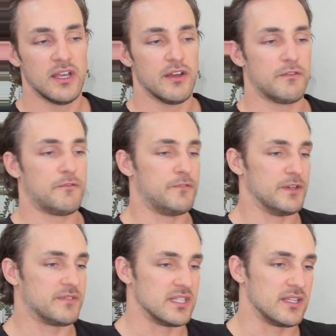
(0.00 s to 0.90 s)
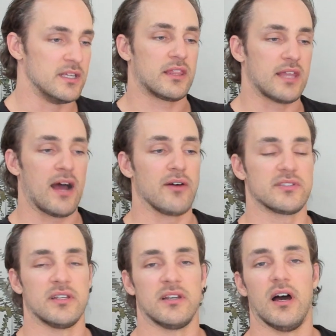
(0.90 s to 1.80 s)

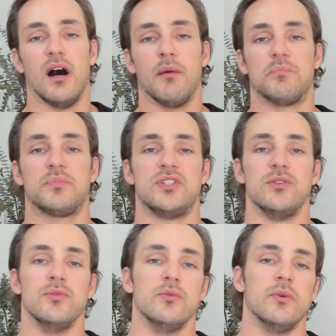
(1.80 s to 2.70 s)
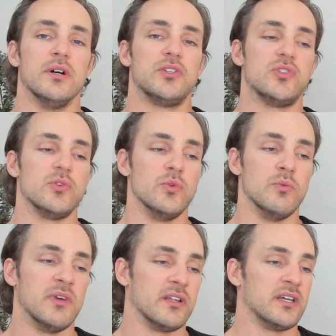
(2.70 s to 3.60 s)
50,000 up to $2
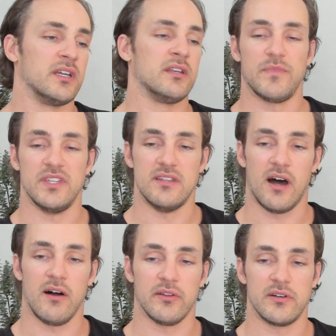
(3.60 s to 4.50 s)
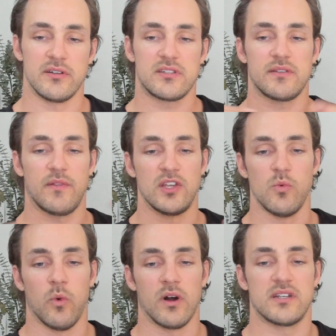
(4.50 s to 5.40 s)
million and you
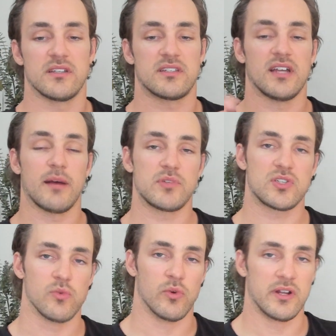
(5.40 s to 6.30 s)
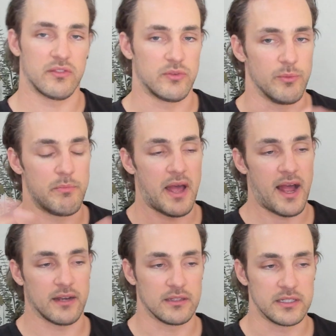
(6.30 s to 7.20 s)
want to stop sorting through
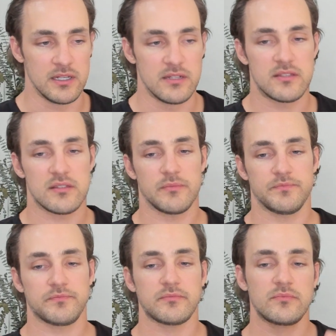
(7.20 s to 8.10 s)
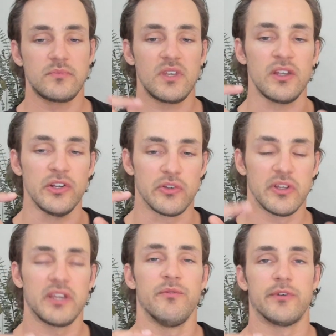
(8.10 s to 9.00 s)
bad leads, you're
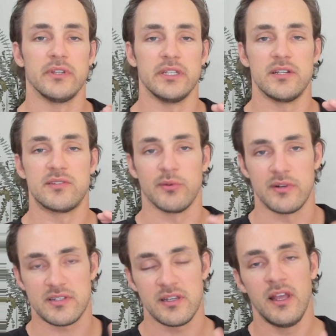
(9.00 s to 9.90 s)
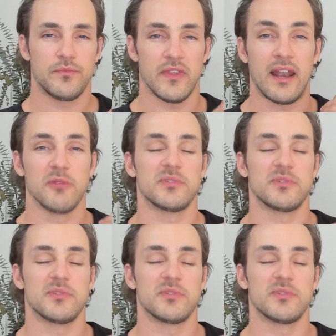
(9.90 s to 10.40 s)
looking for a lead source that helps